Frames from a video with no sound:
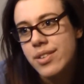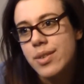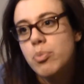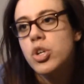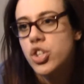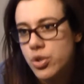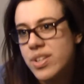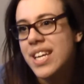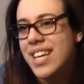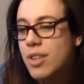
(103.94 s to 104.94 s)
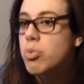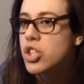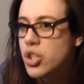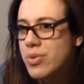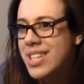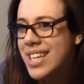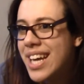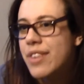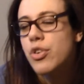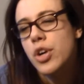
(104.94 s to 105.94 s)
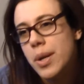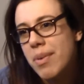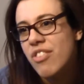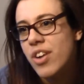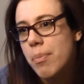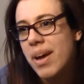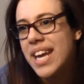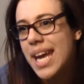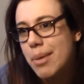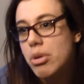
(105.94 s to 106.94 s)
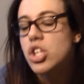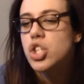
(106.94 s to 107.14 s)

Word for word: Prosciutti. It's prosciutti. And if you're gonna make fun of my name,